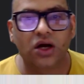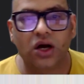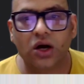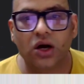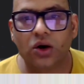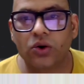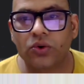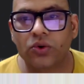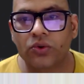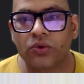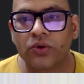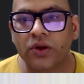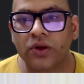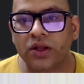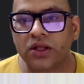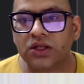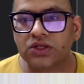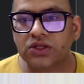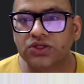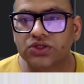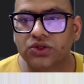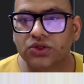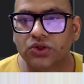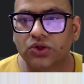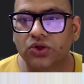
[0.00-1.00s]
Oh,
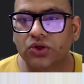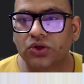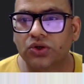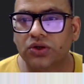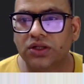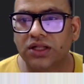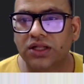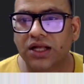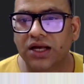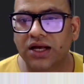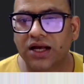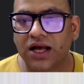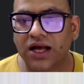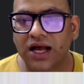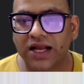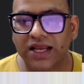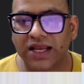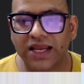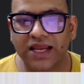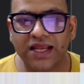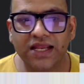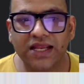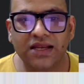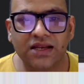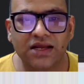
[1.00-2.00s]
so
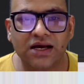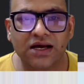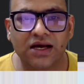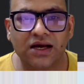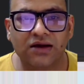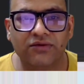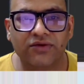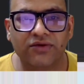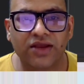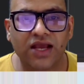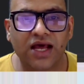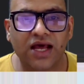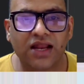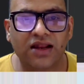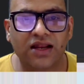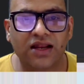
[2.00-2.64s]
again, we are